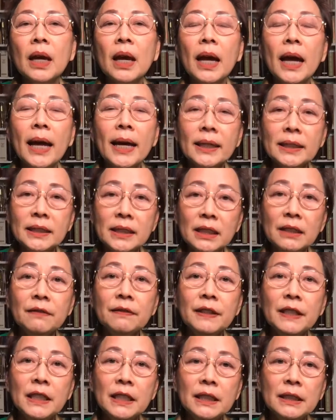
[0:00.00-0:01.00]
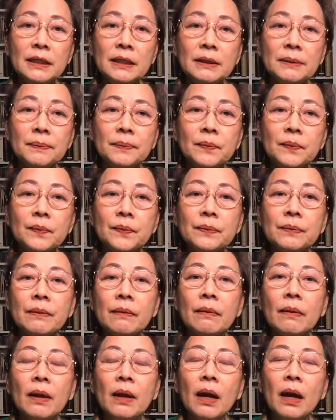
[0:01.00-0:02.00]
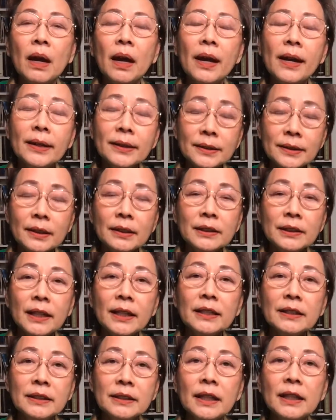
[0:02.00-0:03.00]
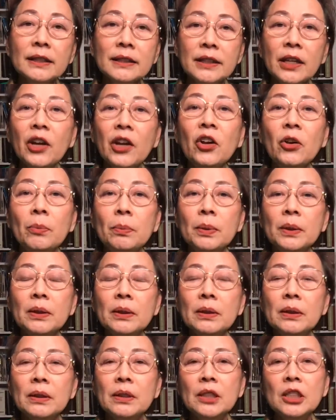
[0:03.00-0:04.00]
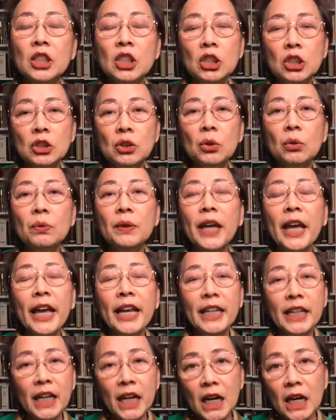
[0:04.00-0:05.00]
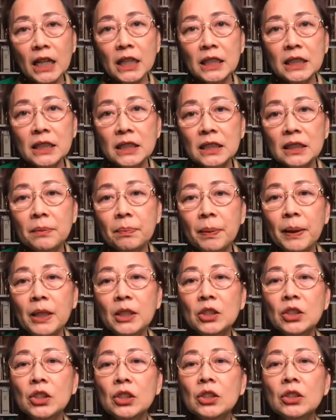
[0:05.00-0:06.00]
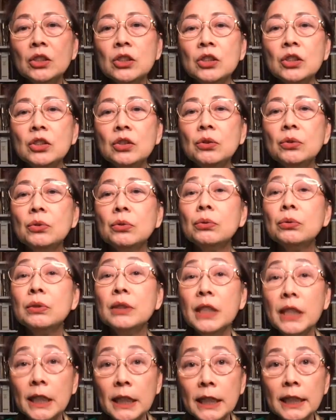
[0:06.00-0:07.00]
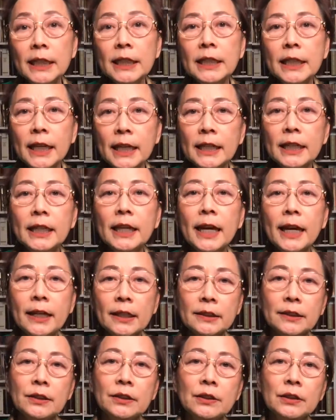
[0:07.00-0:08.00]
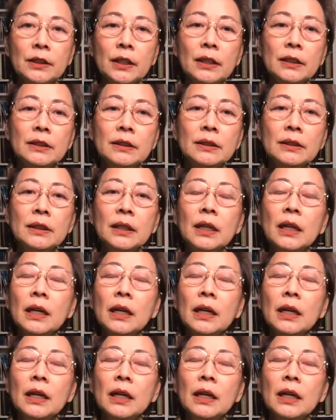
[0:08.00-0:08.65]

activities, exercise does help. So we encourage the patients to routinely daily exercise,